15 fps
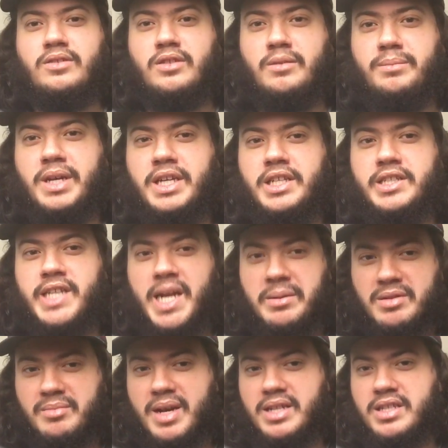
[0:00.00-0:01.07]
The Mickie
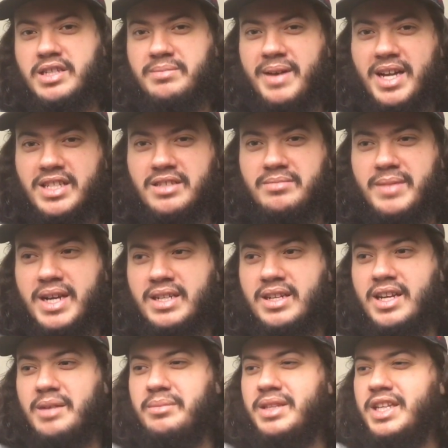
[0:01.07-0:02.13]
James match this past
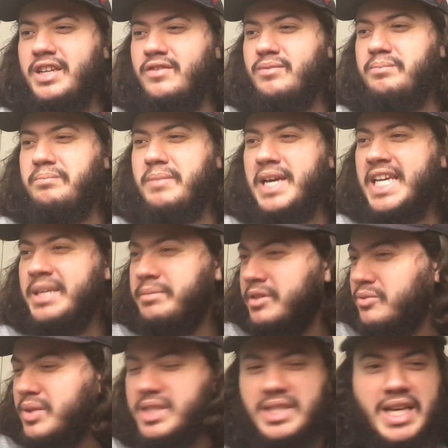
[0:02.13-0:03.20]
SmackDown, I believe, maybe
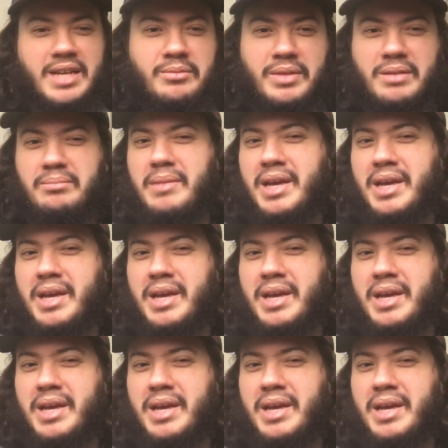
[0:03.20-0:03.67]
was 10